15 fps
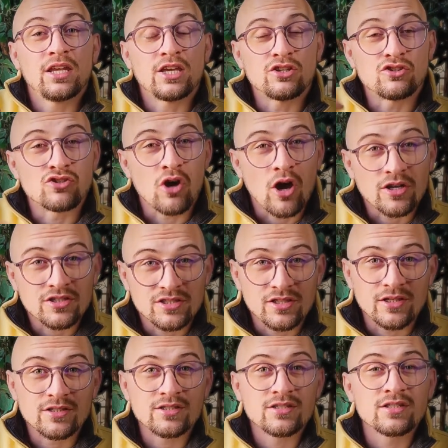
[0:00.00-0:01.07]
exhaust
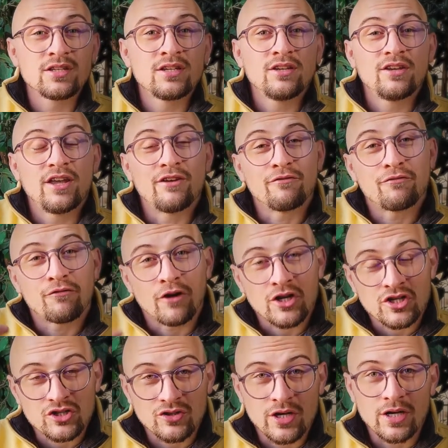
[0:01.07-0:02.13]
us and
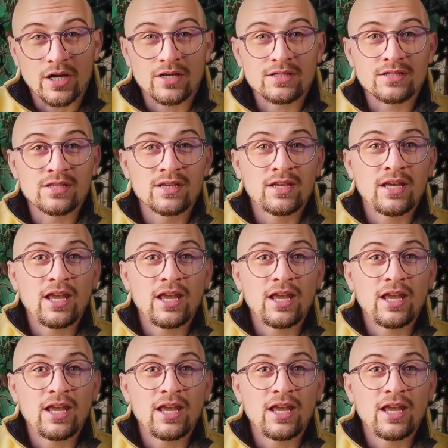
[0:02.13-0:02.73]
frustrate us